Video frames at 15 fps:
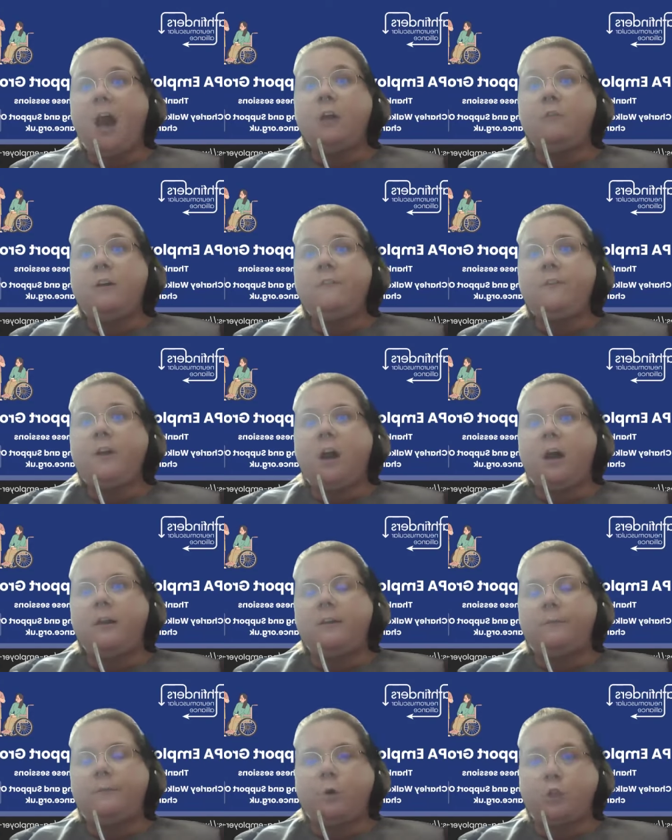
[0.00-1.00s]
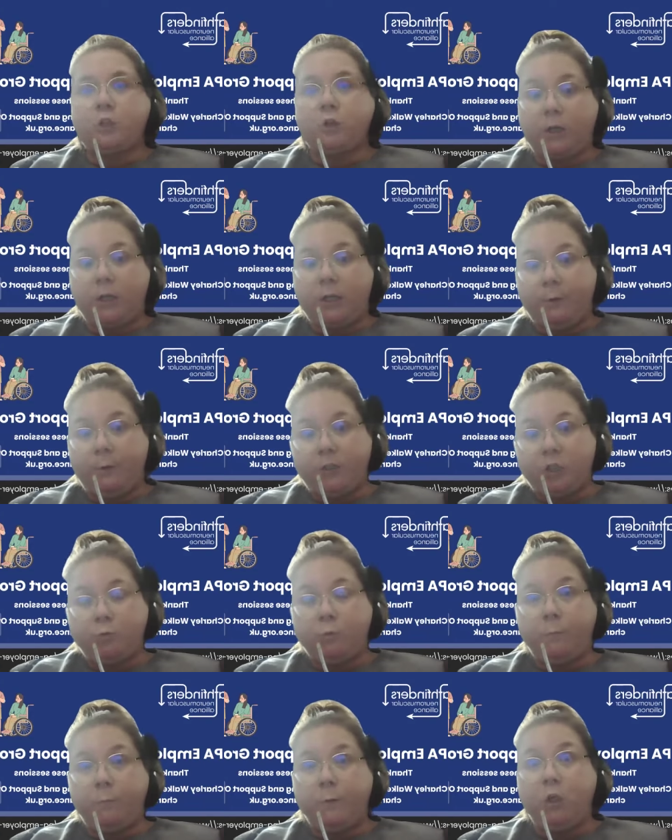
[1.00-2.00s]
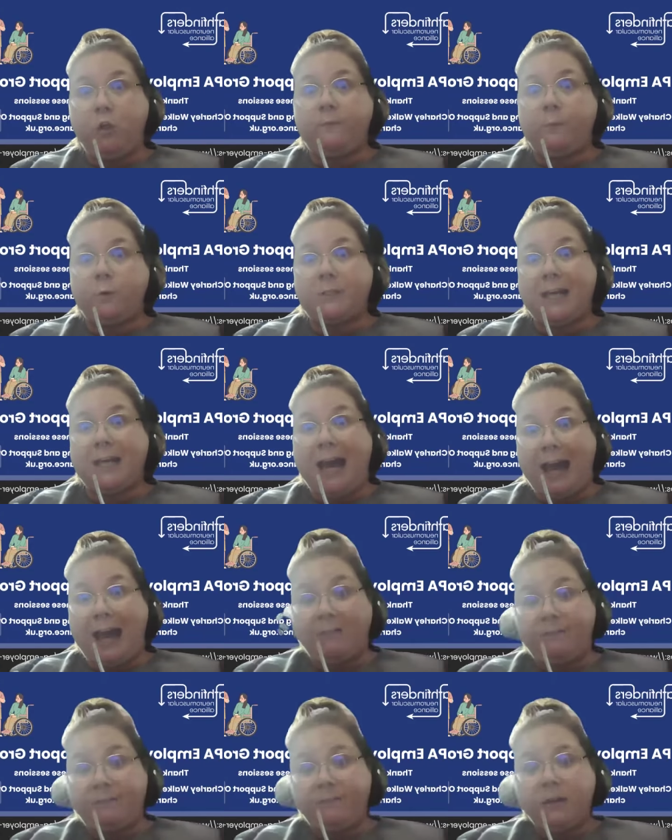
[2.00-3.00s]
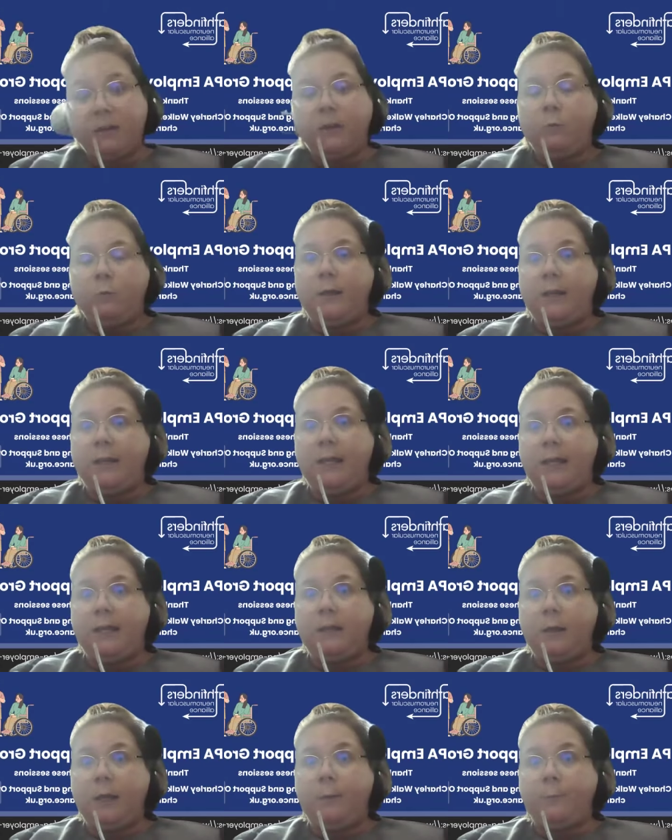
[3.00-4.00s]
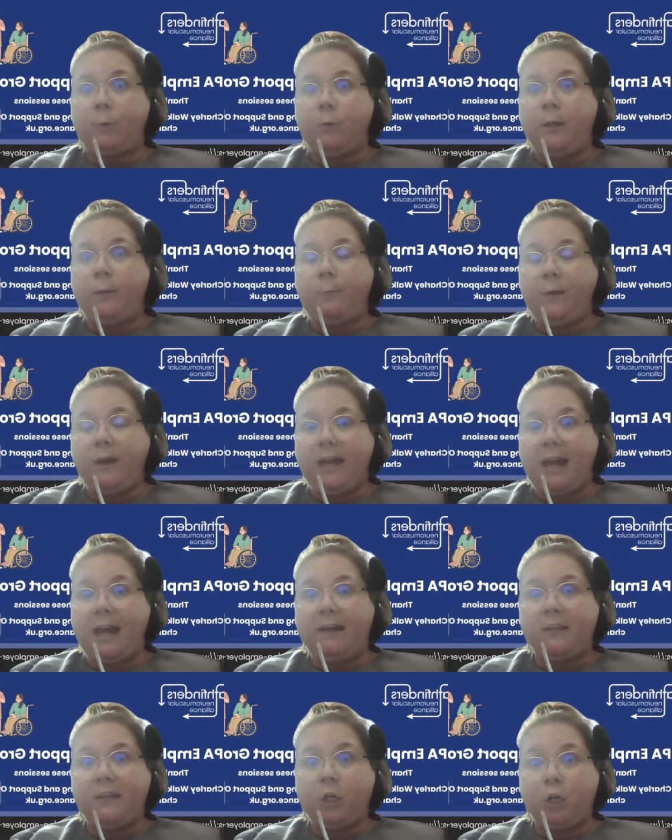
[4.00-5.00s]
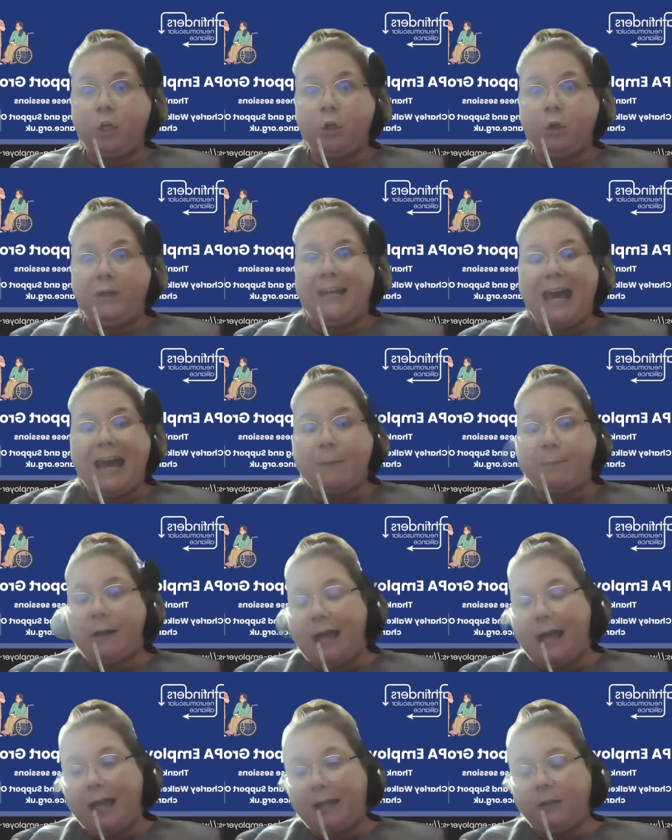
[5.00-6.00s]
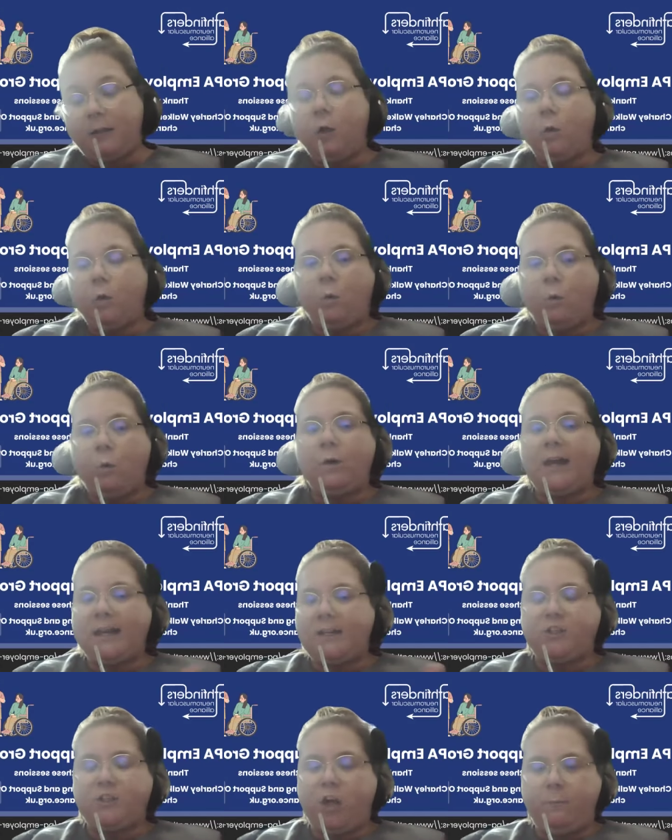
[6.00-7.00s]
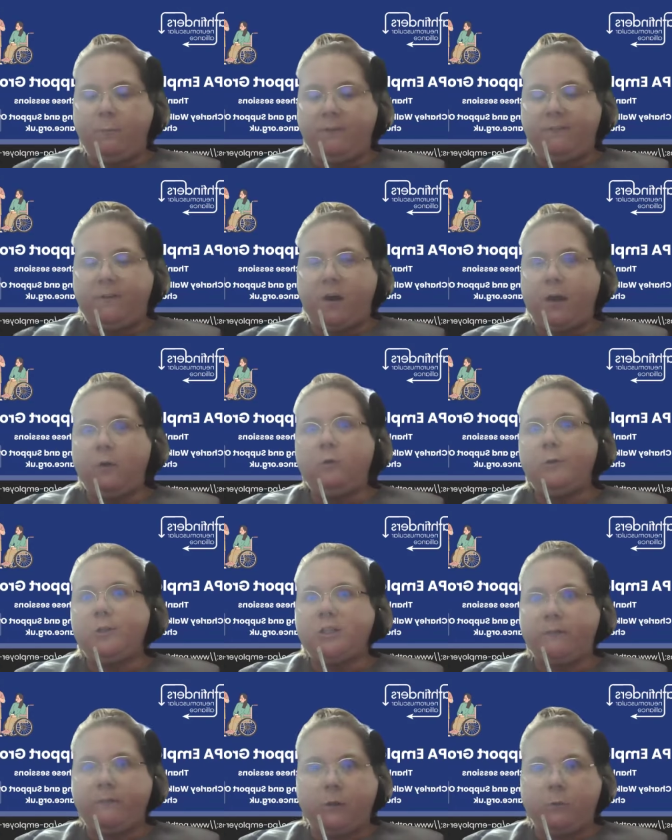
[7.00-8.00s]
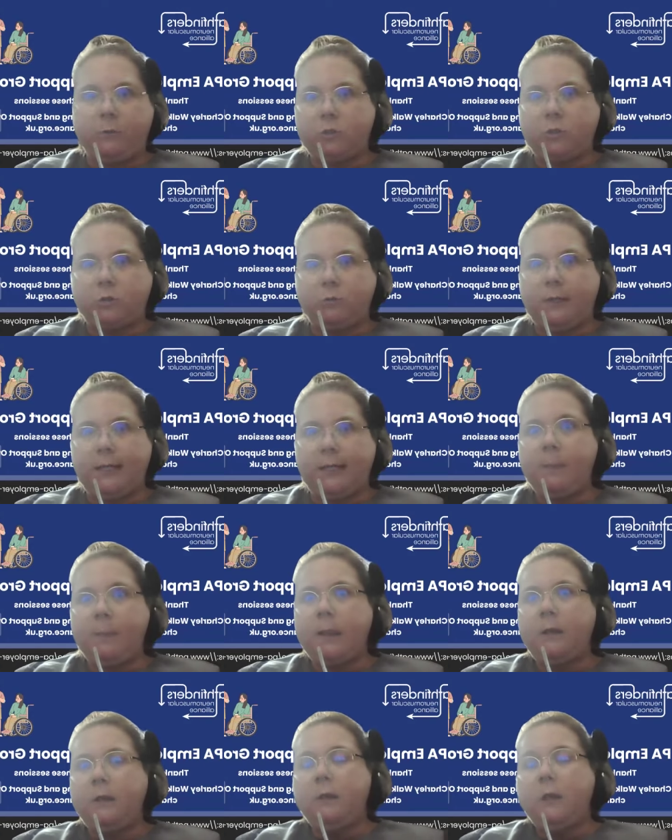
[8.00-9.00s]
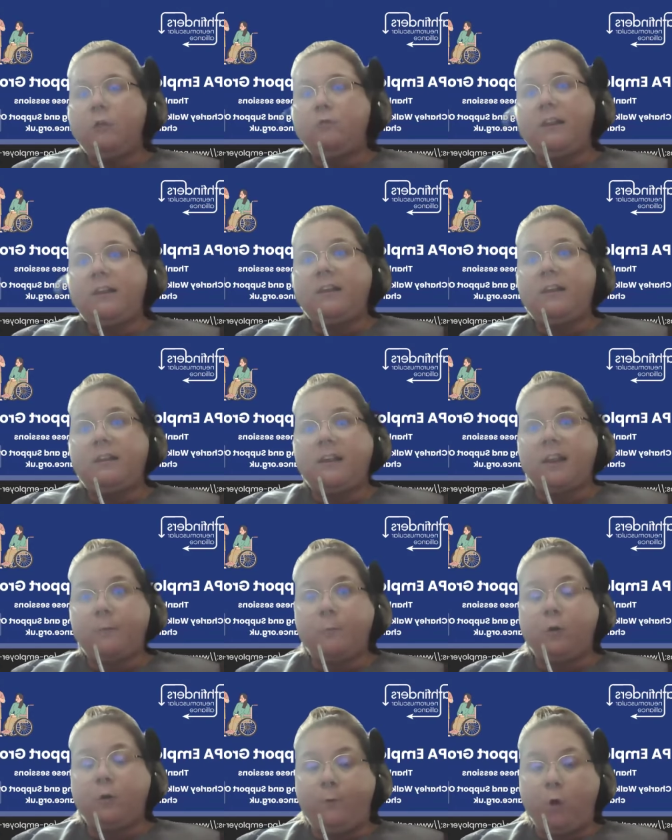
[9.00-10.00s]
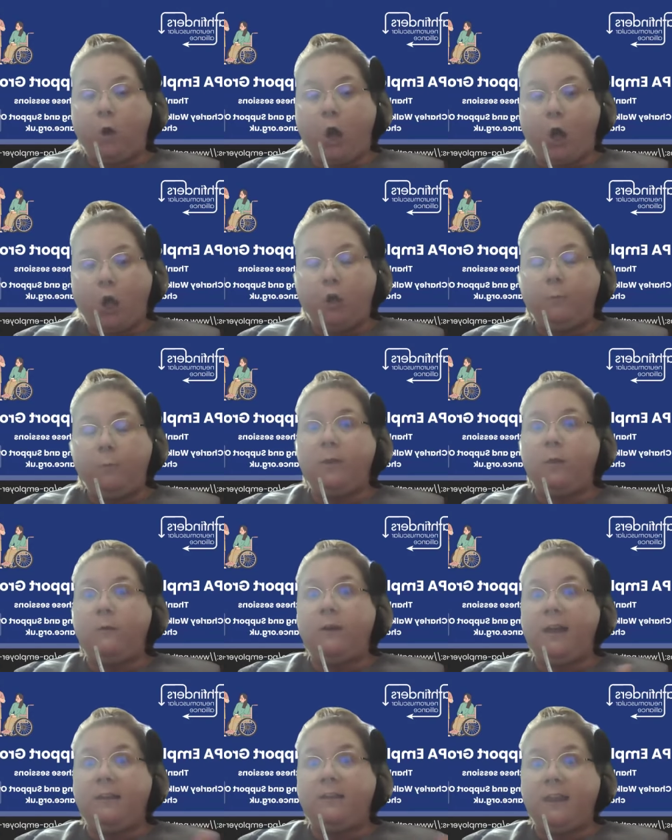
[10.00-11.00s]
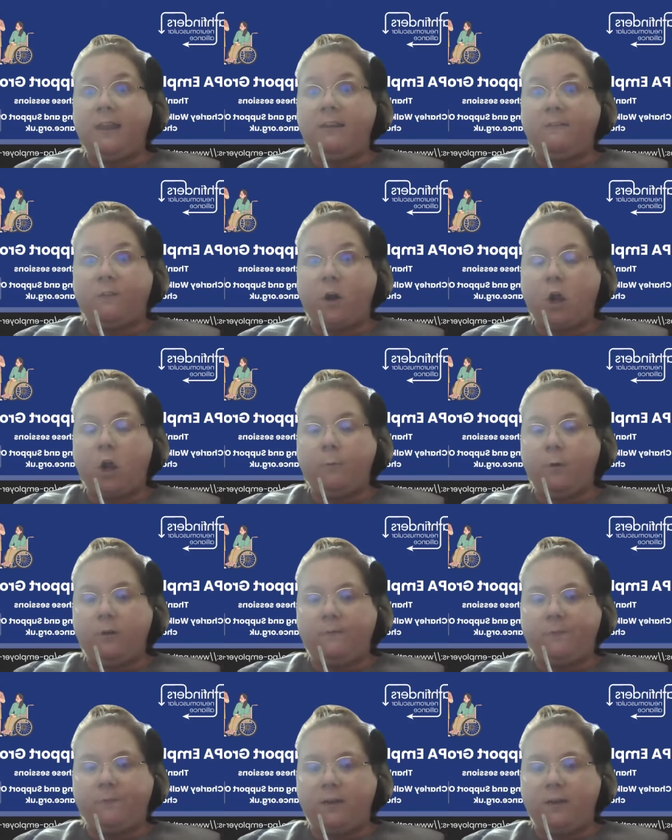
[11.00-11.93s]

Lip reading: A rough guide of what documents would be useful to have when employing PAs include care plan or get to know me file, whichever you want to call it, risk assessment of your home and the environment.